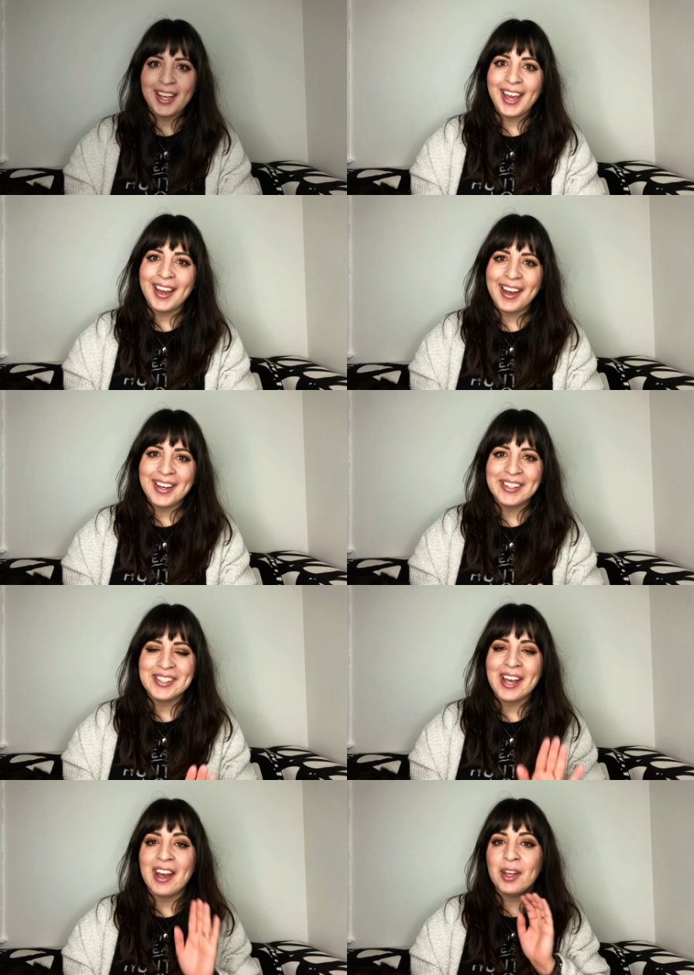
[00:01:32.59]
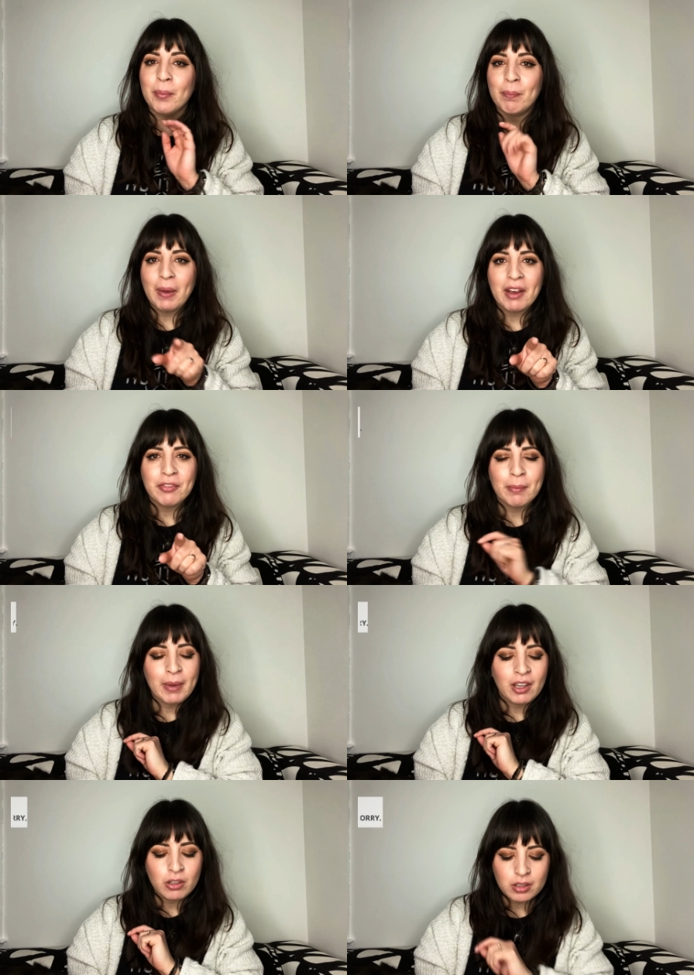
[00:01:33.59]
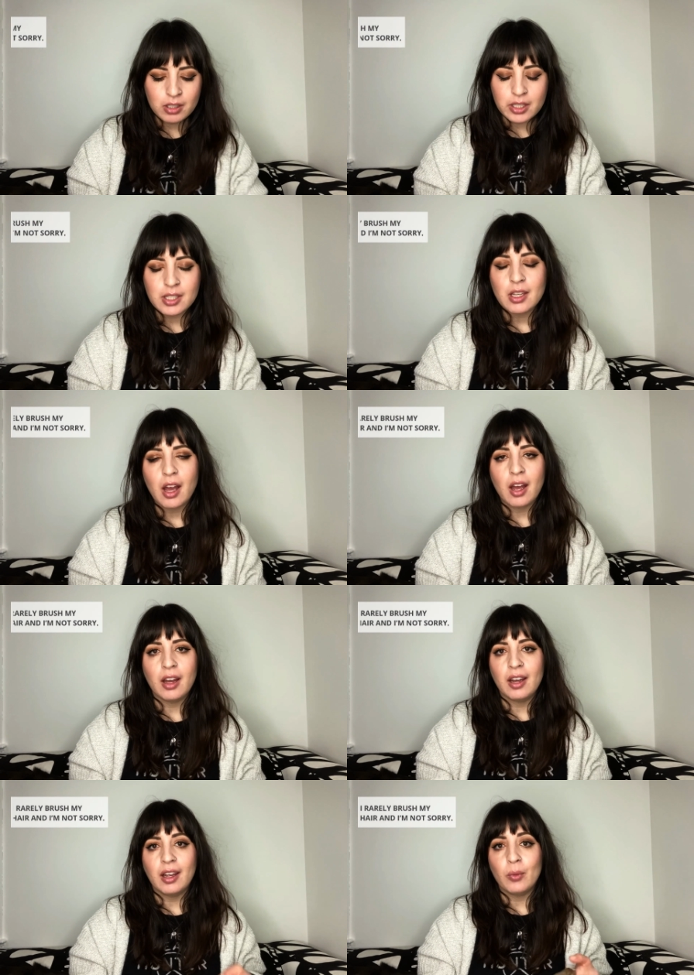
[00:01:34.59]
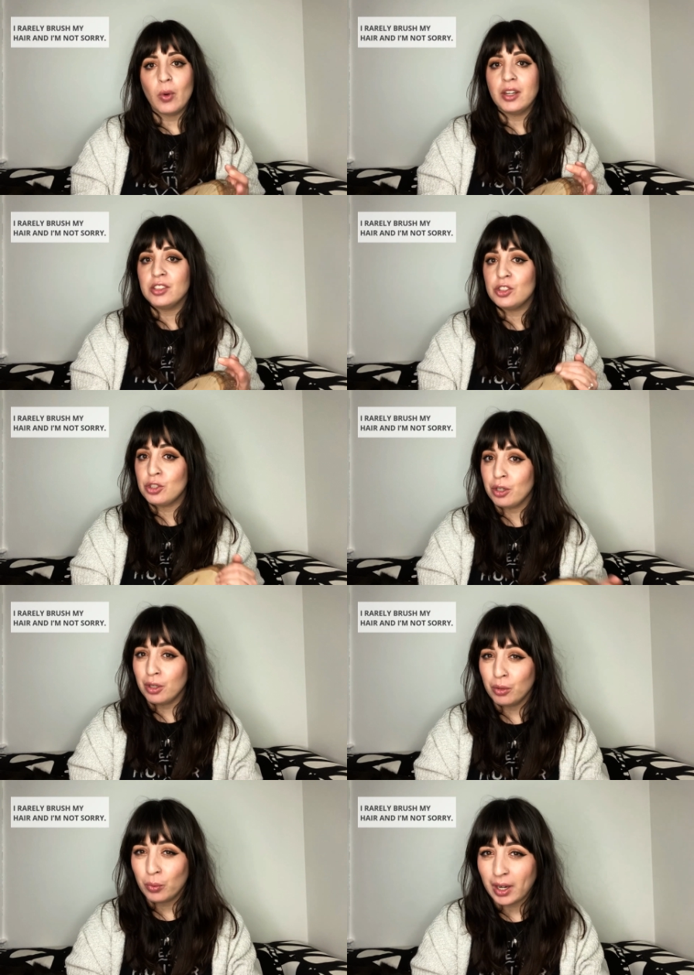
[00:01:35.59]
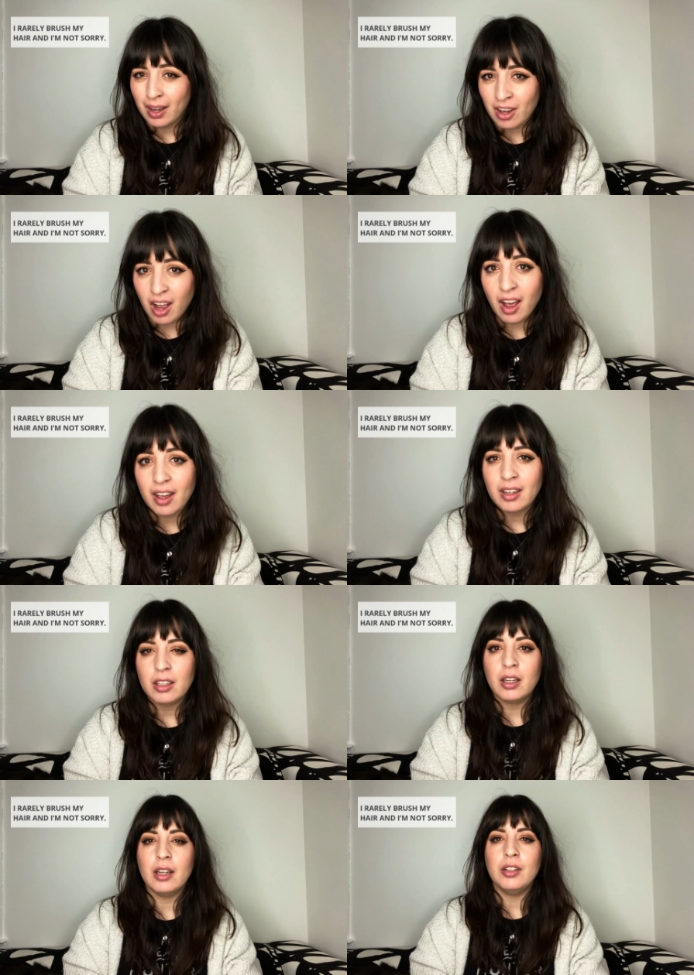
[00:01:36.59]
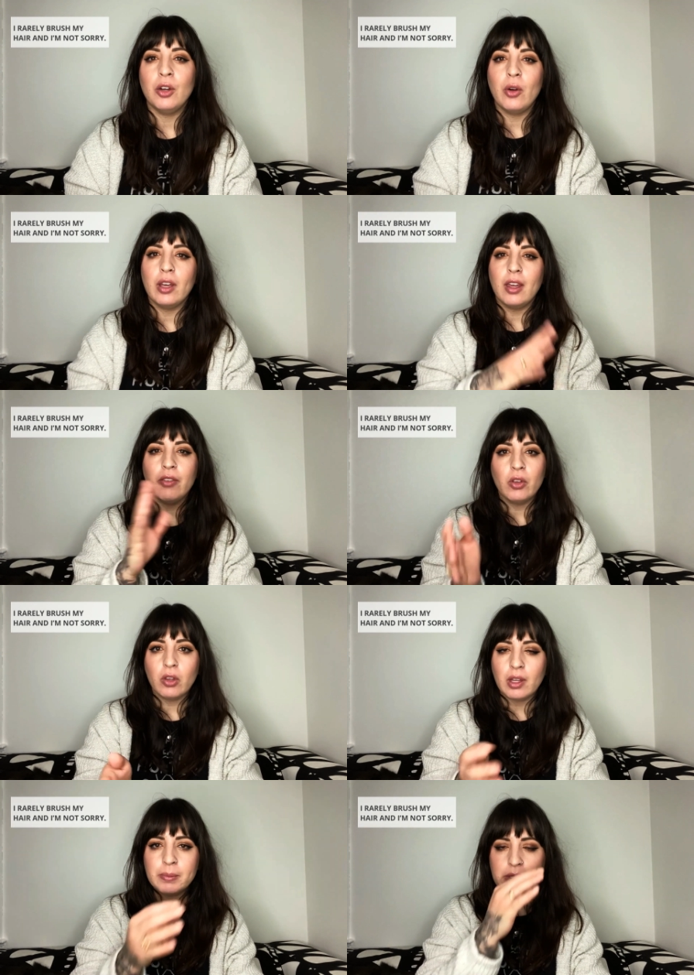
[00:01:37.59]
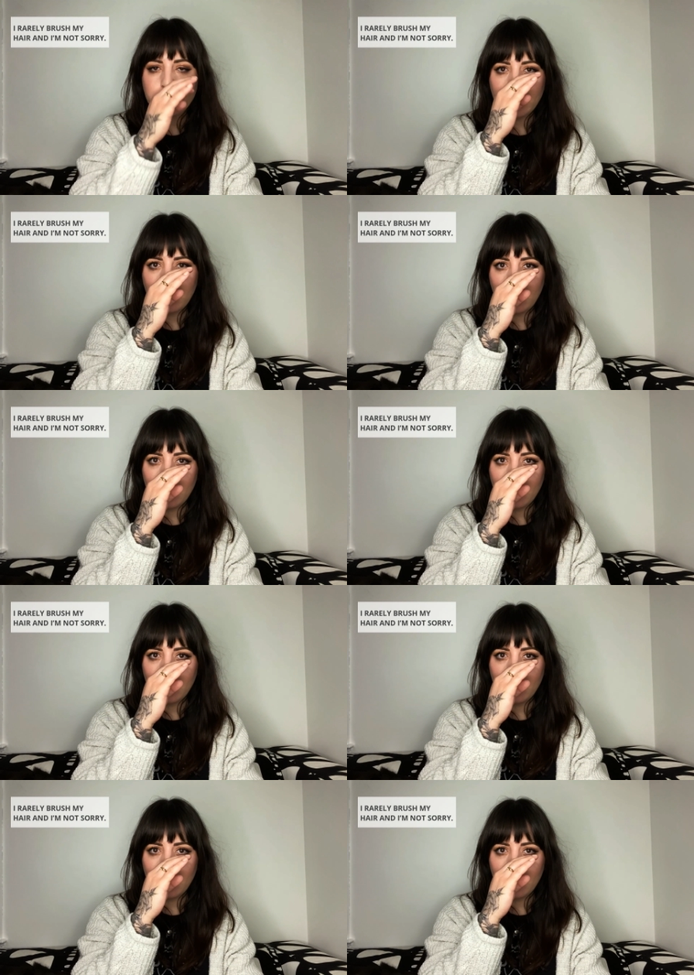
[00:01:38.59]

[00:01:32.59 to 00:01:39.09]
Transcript: Hey guys, I am back from Michaels. I wanted to show you what I got. I know I gave you a glimpse of it